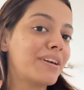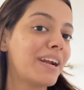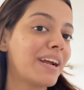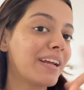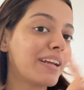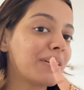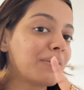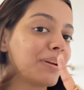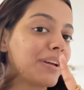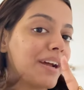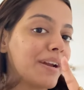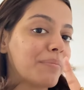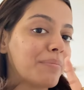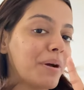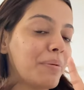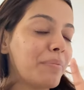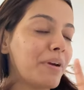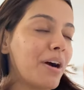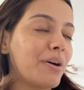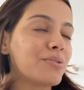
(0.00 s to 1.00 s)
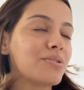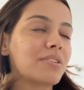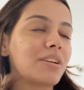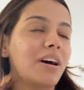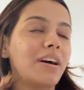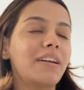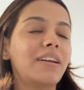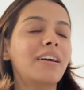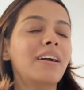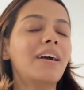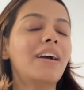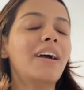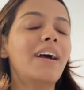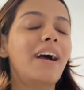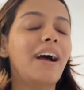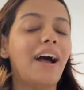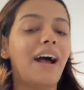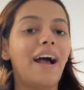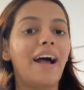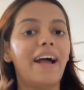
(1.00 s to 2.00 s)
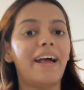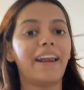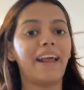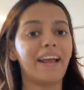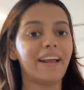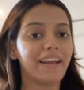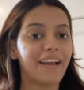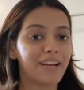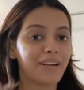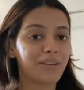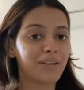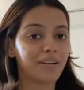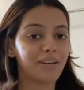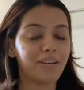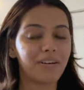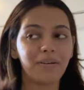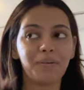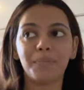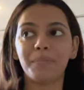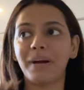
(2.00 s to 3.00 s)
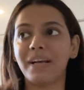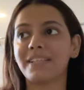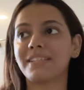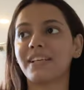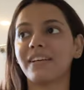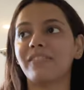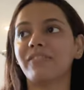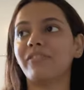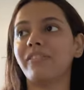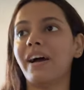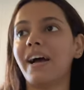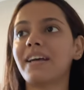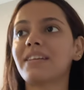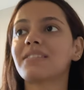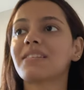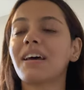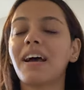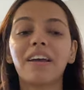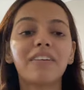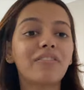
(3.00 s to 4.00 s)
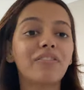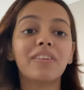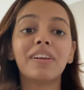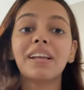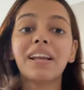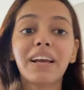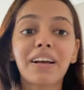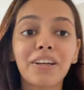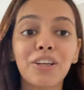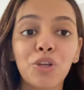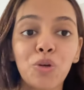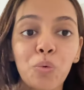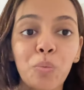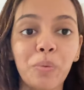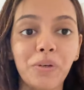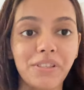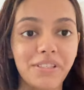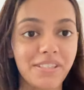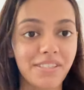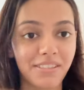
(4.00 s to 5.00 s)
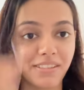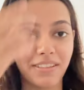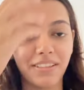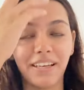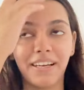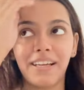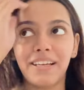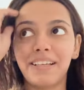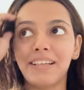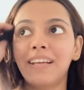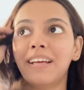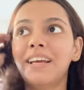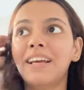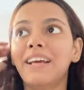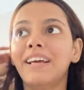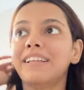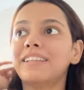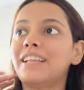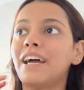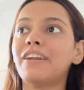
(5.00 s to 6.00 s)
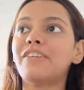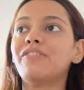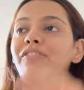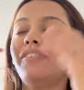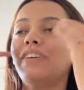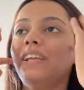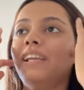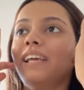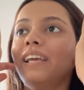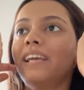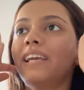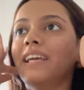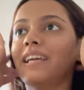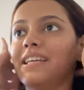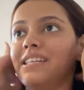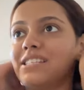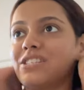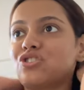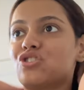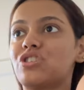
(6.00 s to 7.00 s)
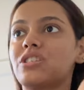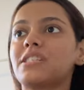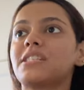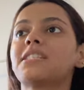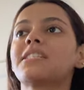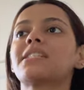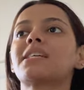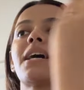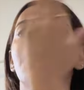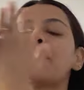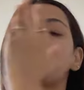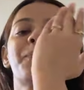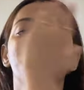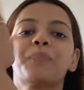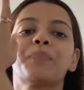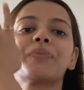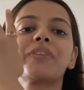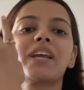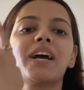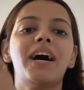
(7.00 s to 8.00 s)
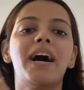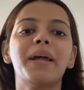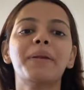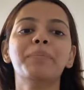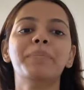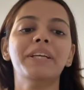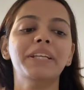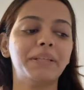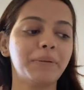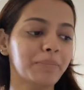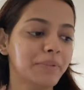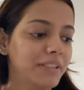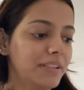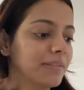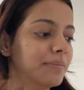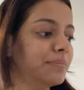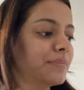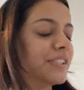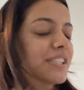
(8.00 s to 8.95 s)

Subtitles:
I get my brows done and I get myself waxed, I feel like a new person, and that feeling is just unbeatable.